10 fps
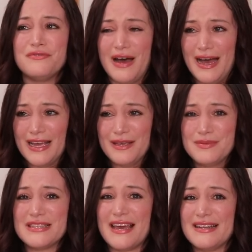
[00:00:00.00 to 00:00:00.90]

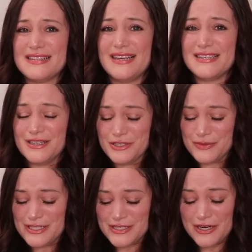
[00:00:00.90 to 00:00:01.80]
Vibes. That is a tongue
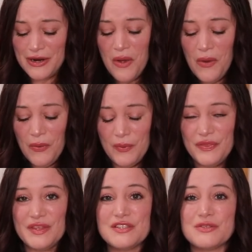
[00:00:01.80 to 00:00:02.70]
twister with
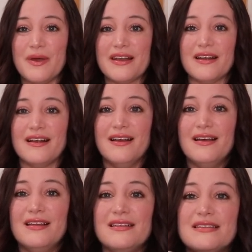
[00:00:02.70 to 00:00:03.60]
this sweater.
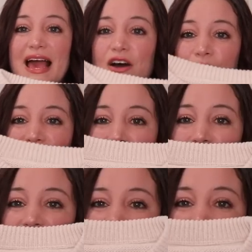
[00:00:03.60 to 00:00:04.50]
Tell me you
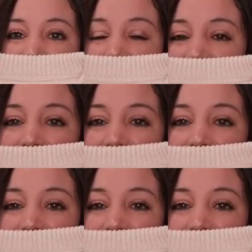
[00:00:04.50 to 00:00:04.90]
look at the sweater